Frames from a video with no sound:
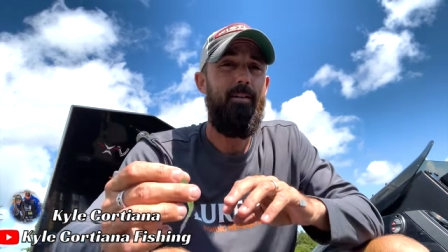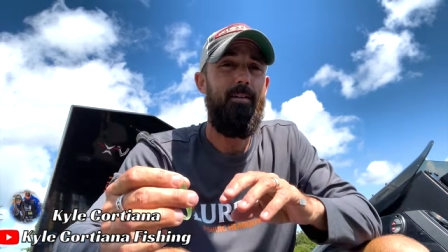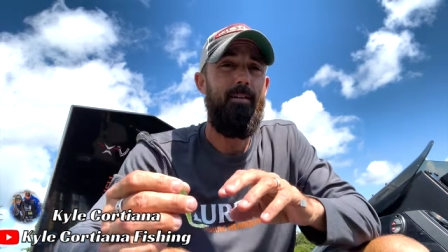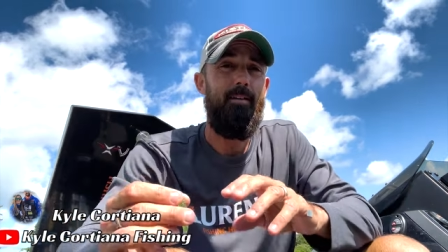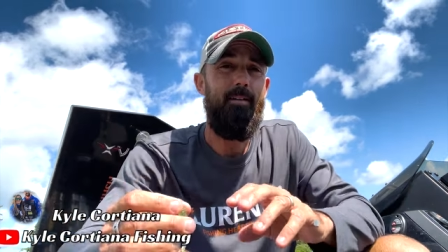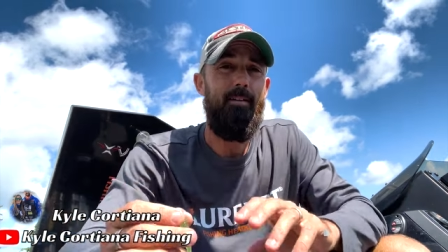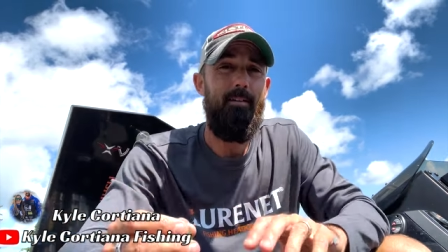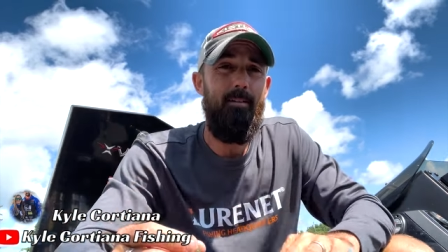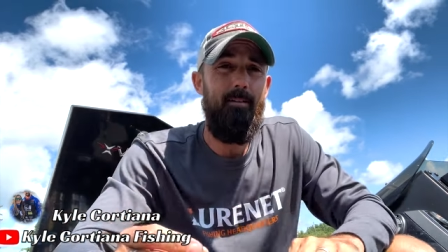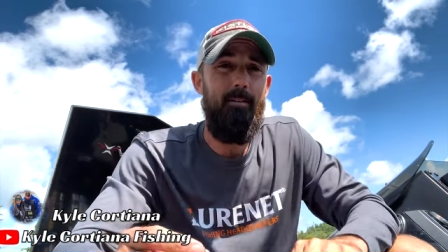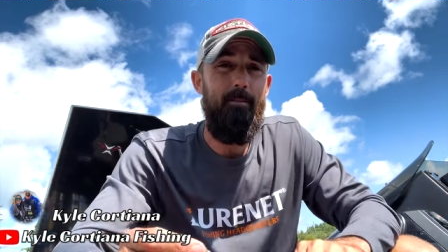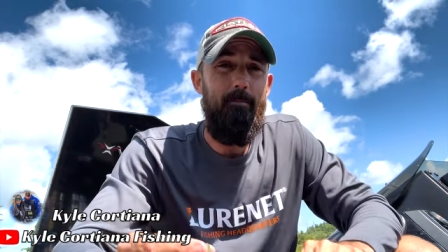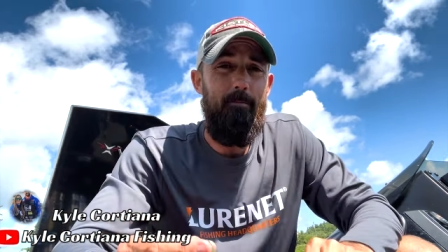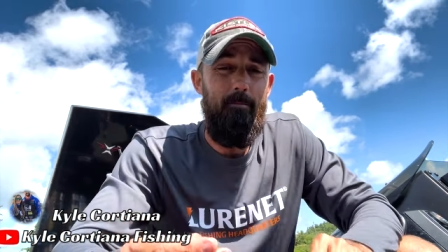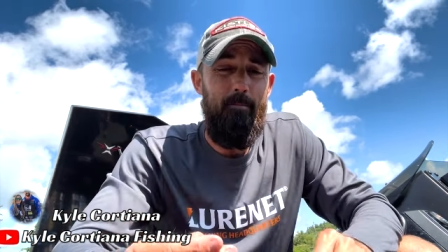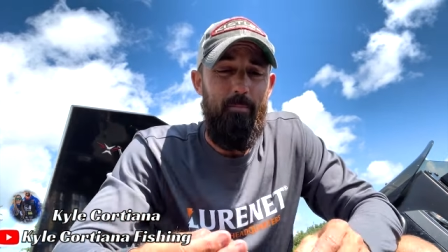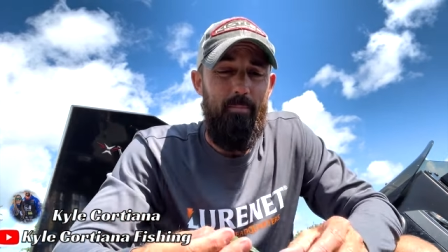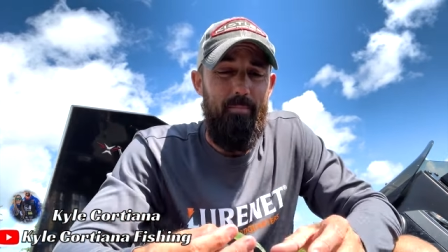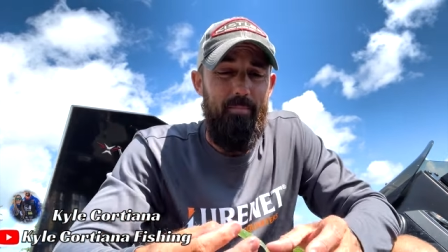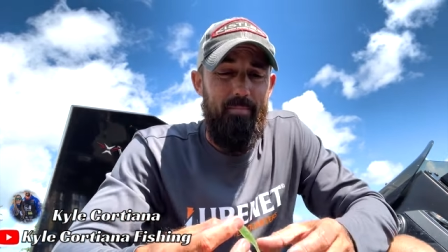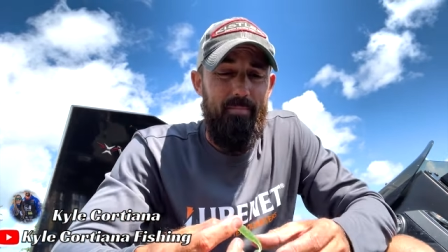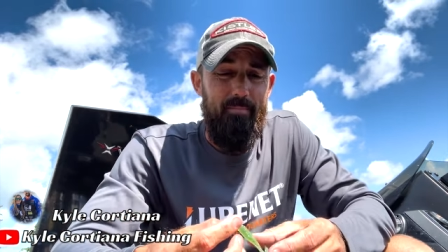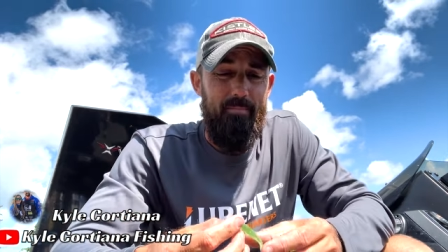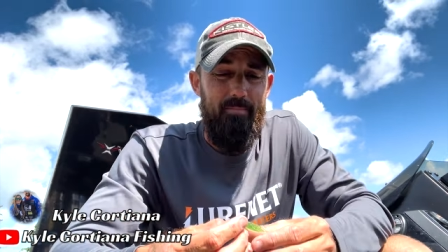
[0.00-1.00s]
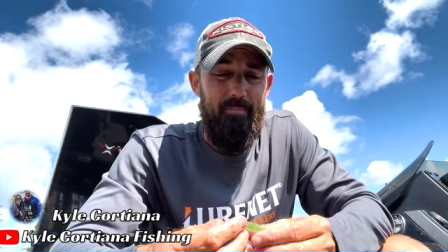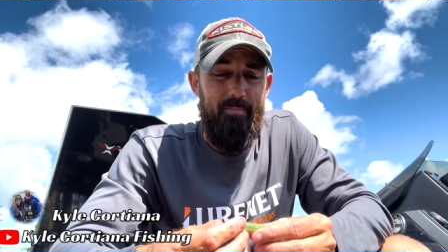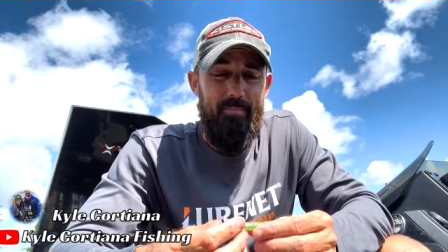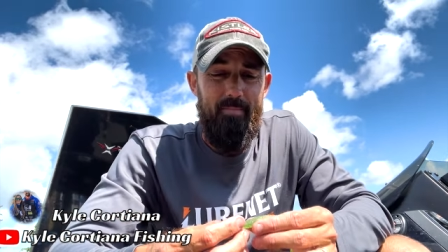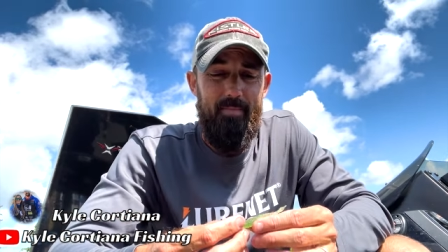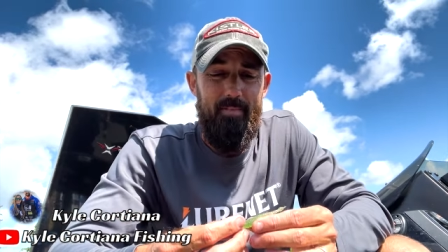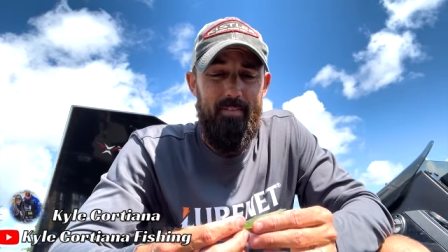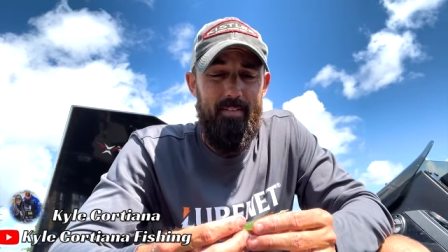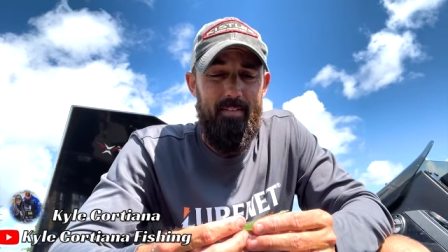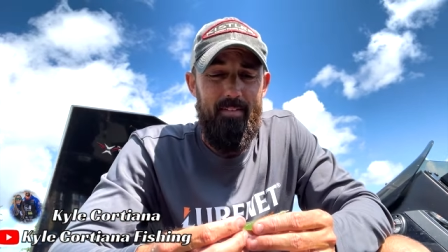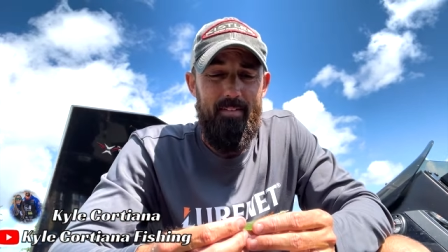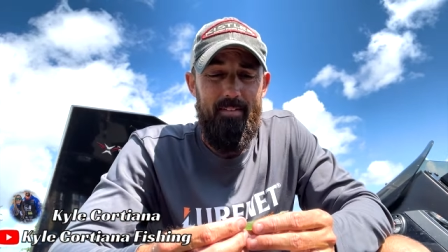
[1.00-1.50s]
Um,
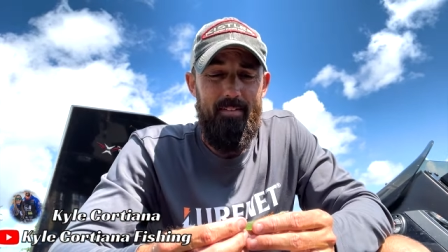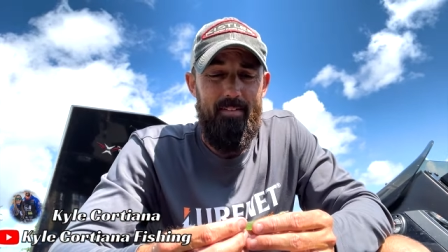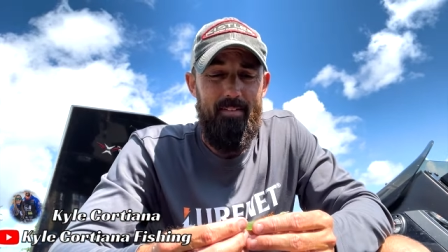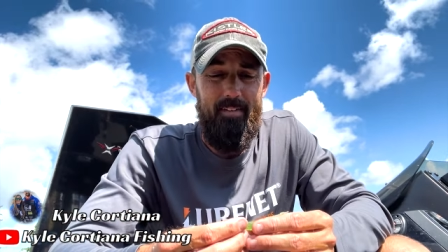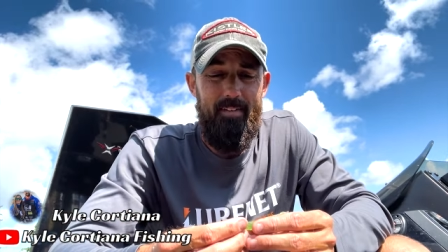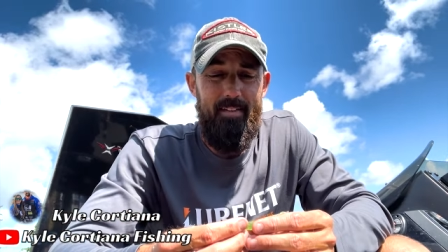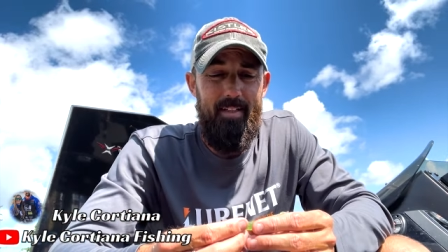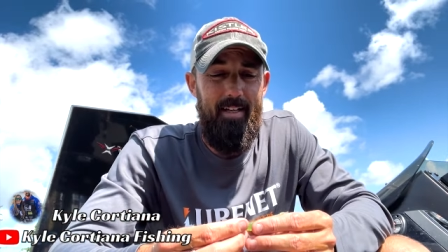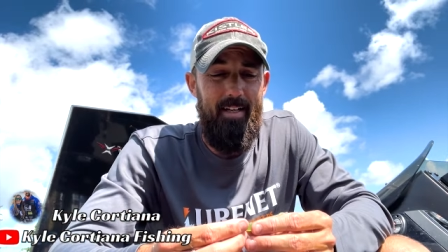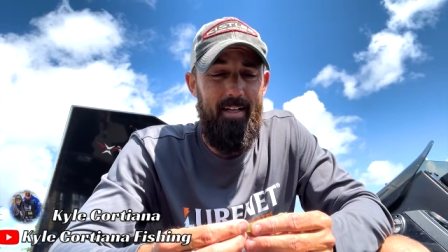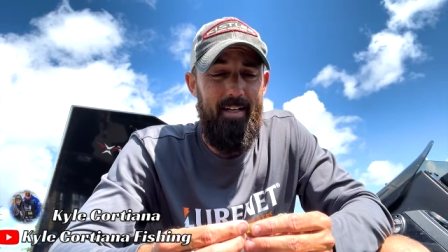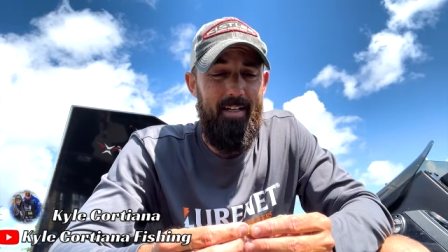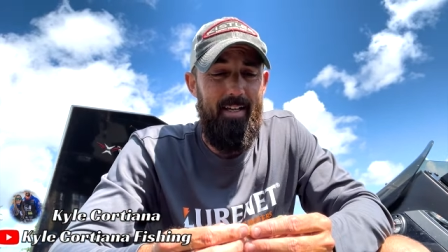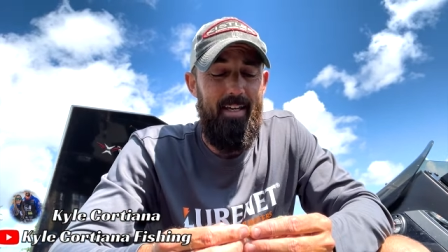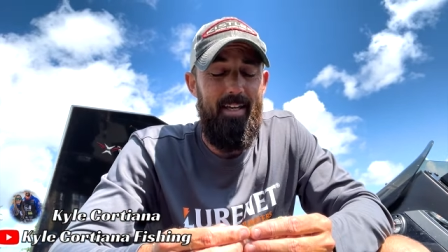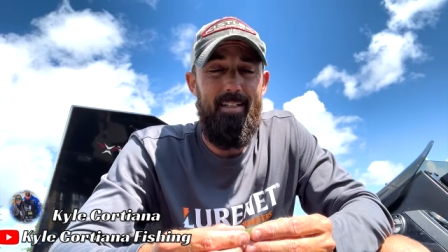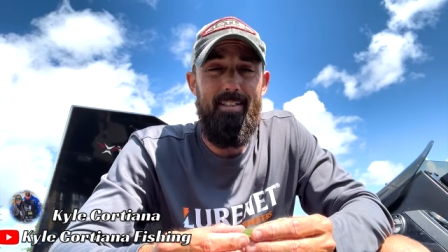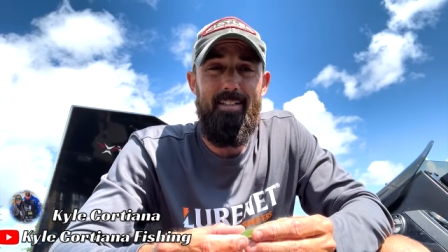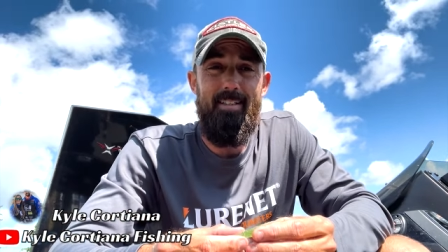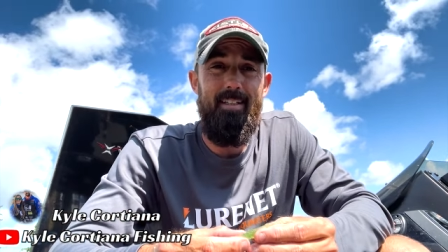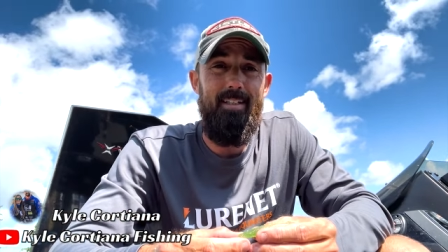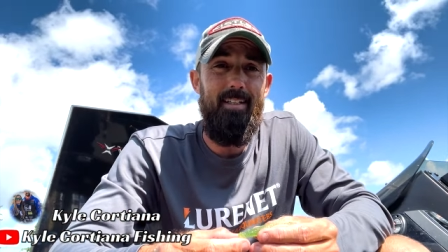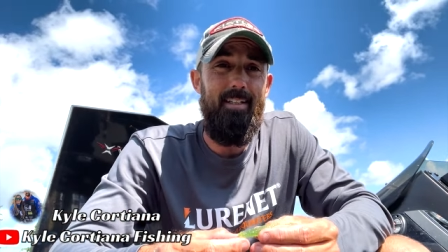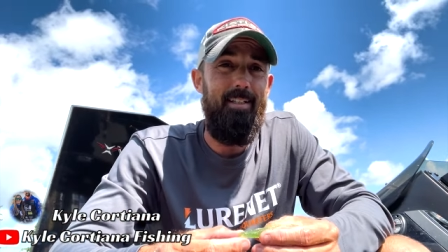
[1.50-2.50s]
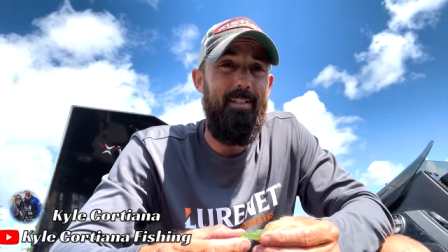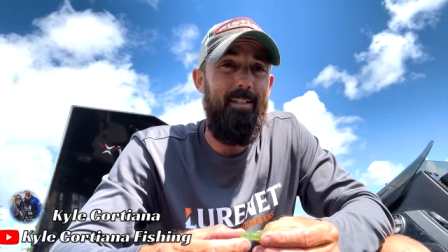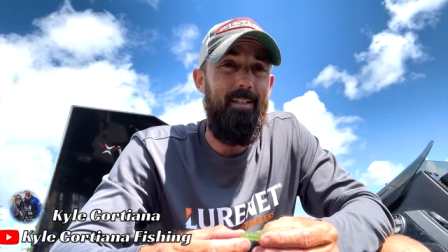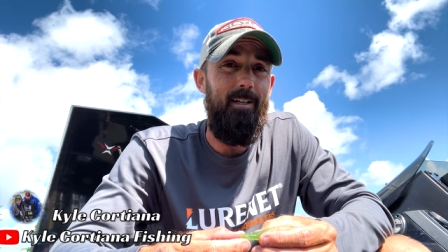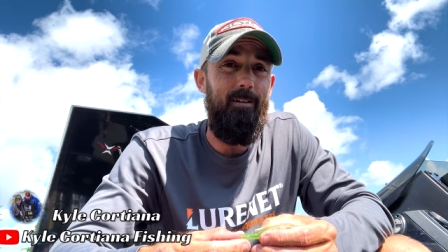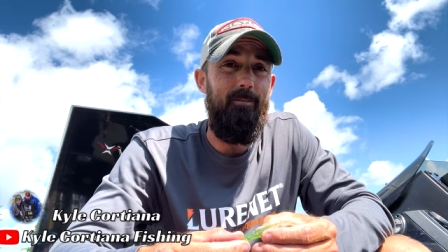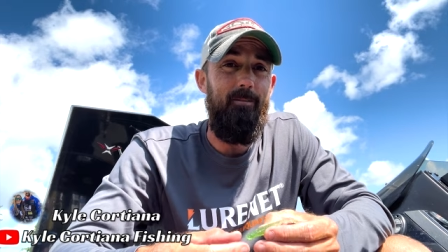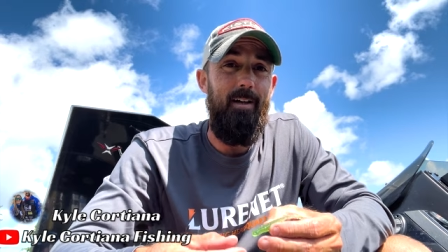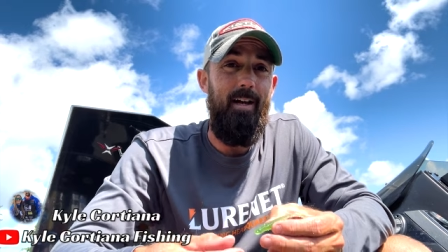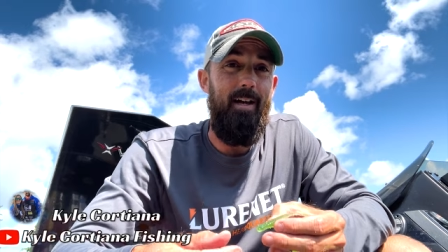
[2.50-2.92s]
yeah, I can't tell you enough.